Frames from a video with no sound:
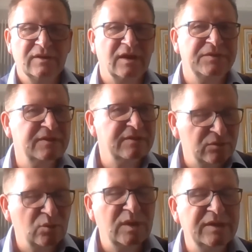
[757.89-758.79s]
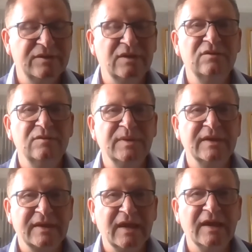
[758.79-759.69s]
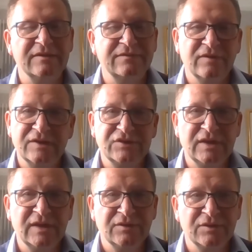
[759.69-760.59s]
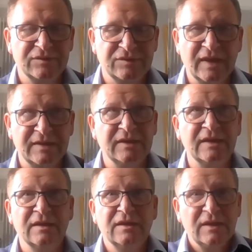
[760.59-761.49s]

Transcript: I think there's always going to be a case for actually understanding